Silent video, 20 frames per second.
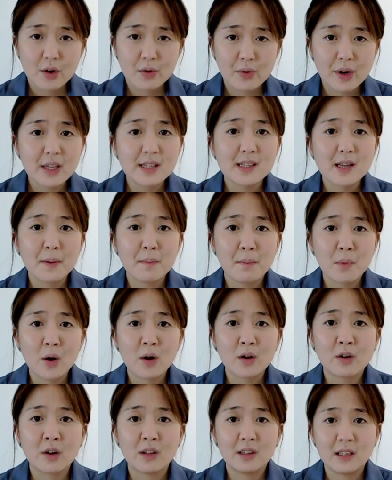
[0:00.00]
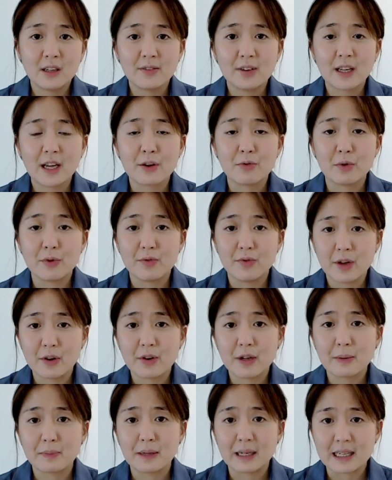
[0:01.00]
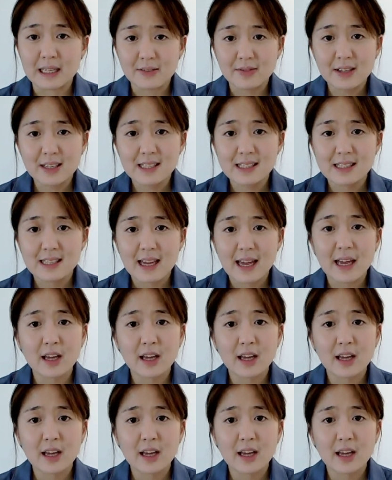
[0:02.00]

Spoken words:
raise up more God-loving and revering believers,